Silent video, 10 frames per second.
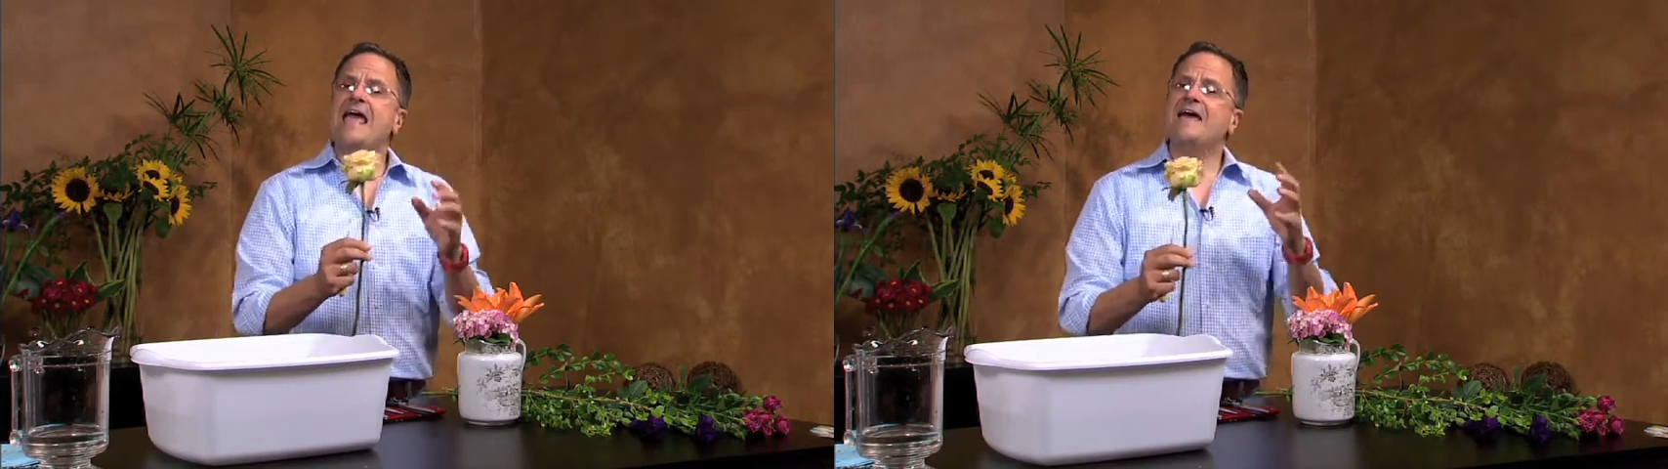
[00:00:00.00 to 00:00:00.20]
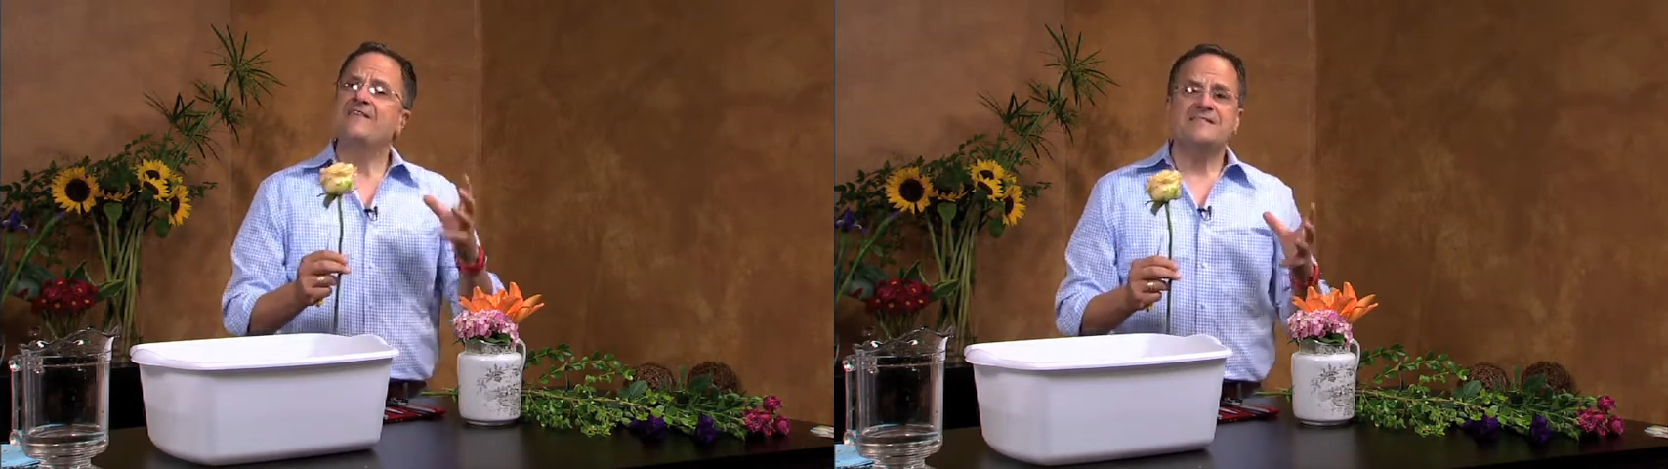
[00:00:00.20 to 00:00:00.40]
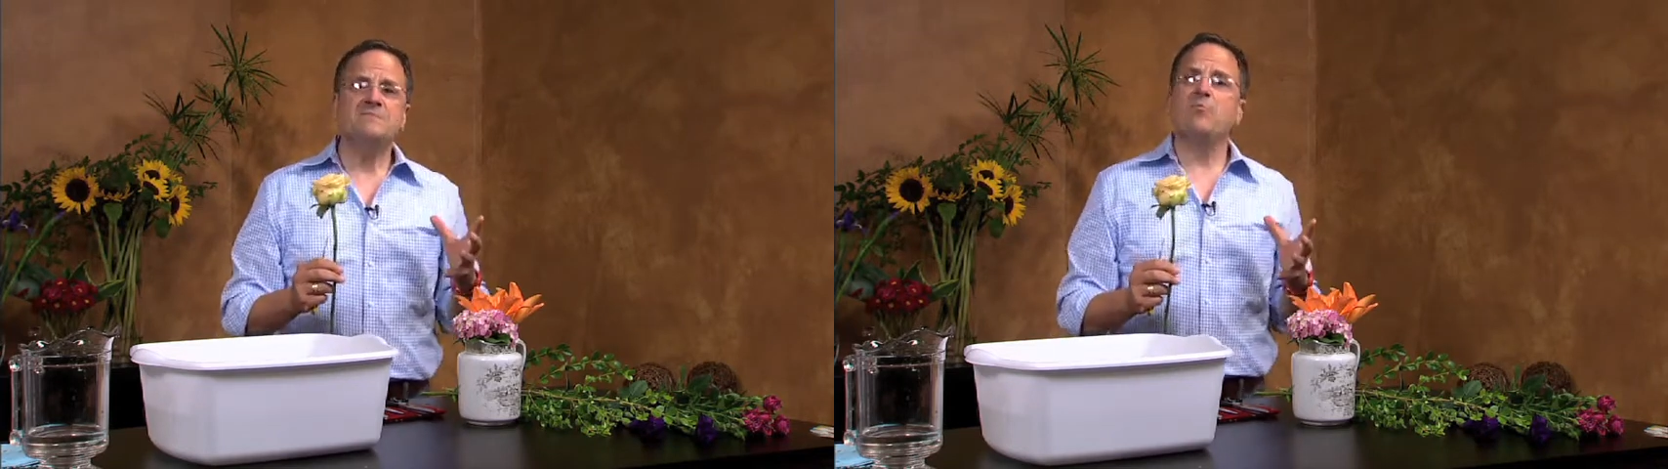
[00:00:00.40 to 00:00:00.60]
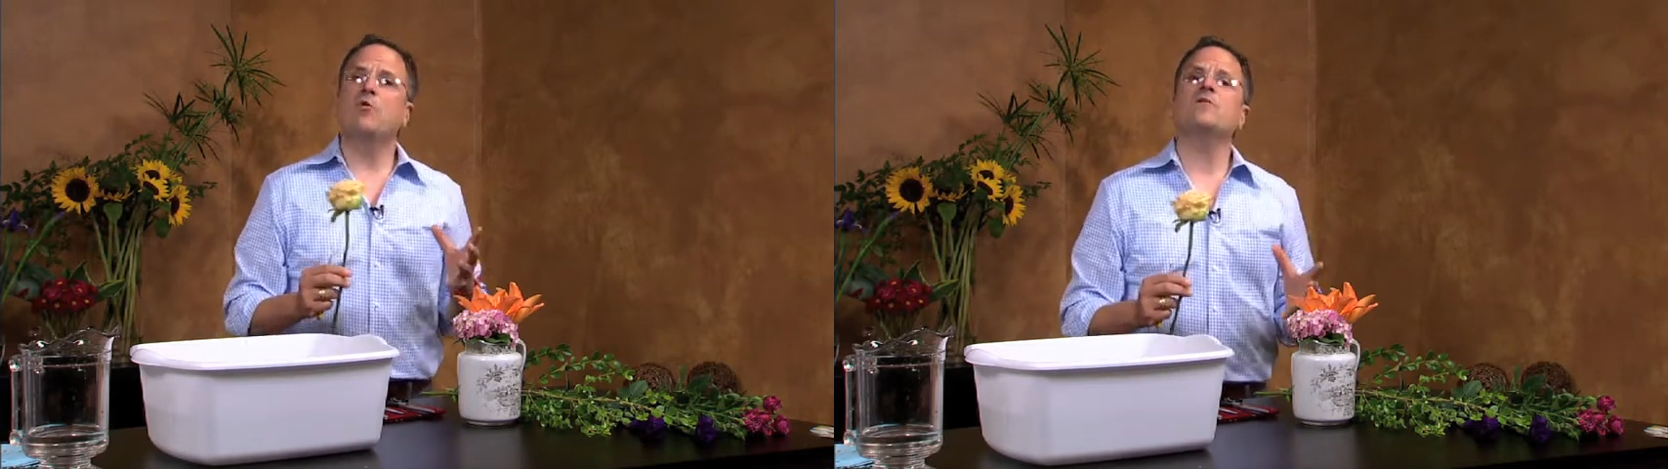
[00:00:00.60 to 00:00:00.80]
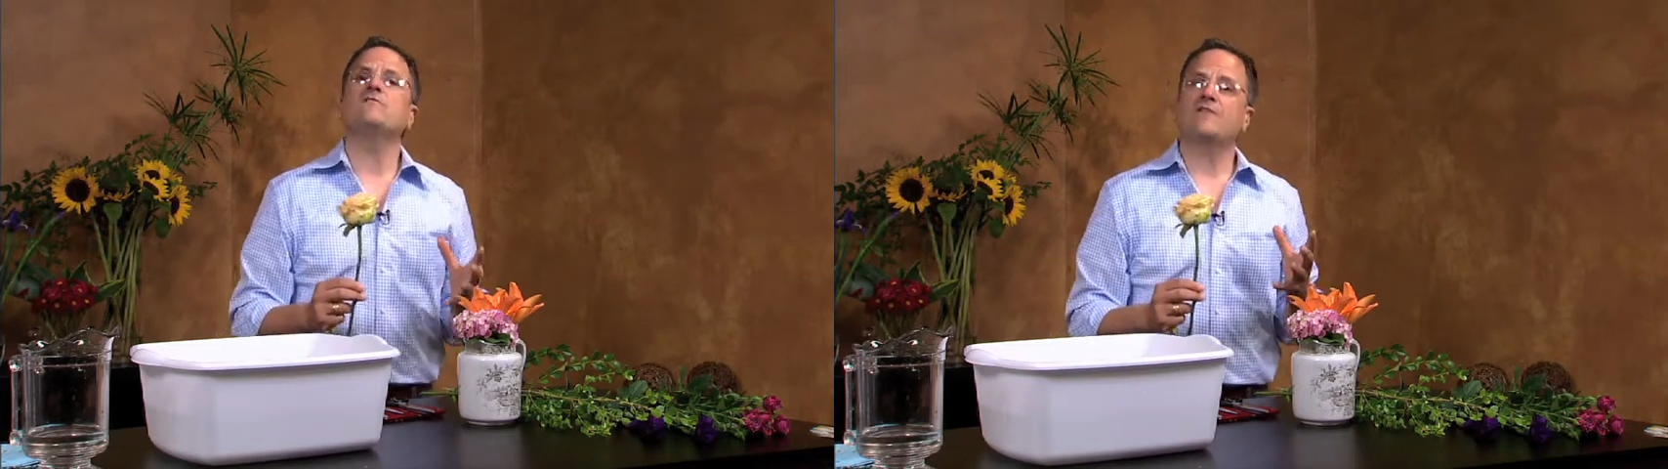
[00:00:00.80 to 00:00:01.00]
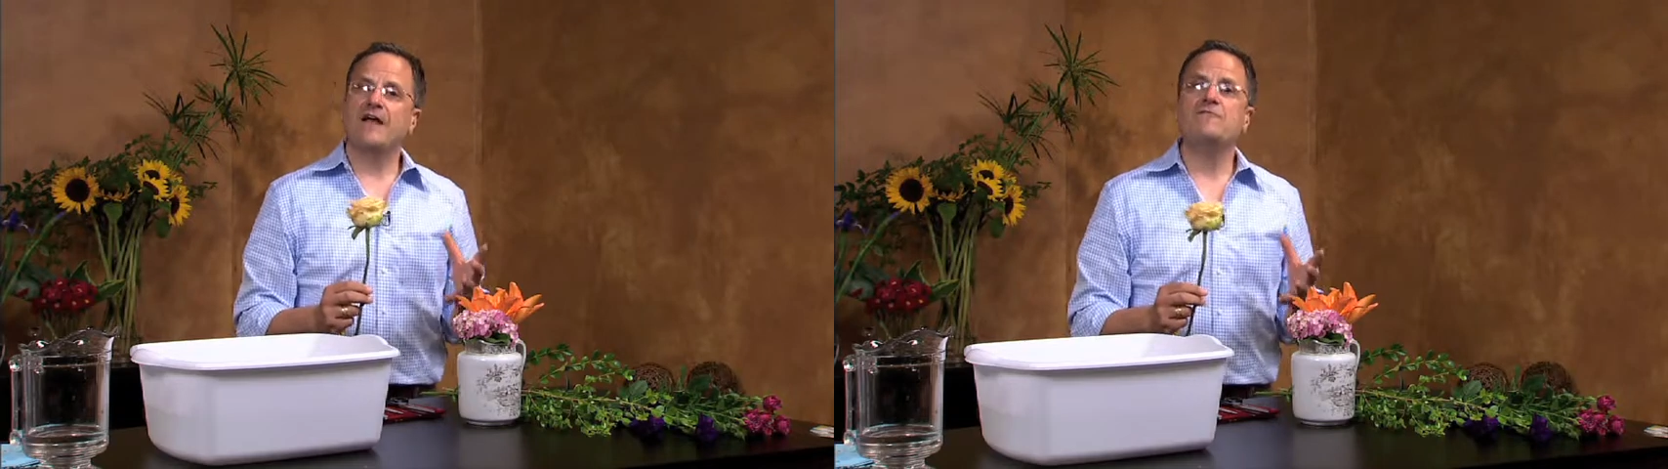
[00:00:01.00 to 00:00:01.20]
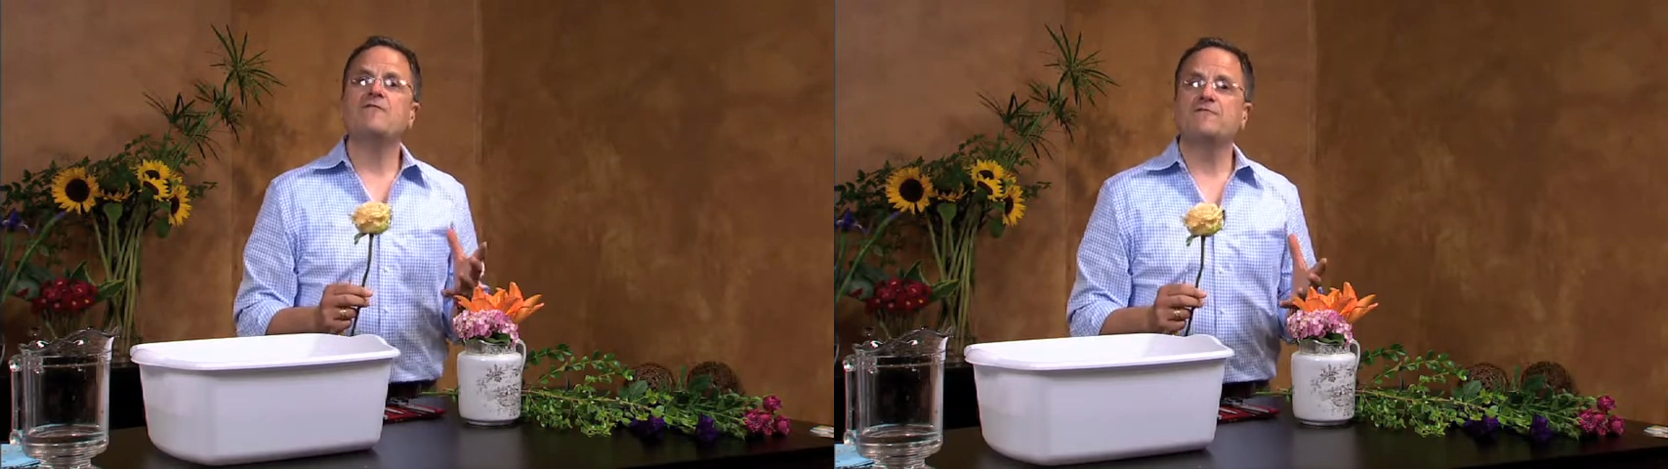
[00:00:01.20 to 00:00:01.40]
And that's important for every